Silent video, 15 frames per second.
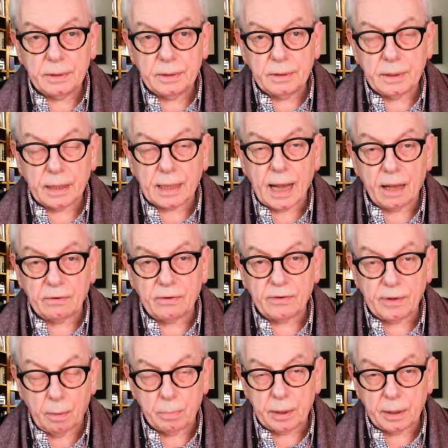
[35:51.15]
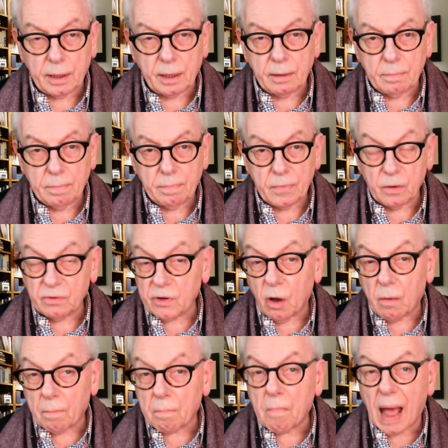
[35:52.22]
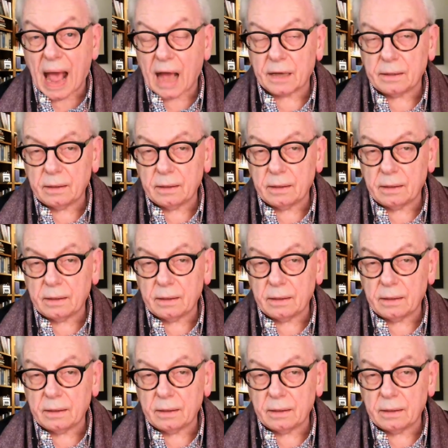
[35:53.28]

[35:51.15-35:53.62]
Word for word: against somebody who's not mad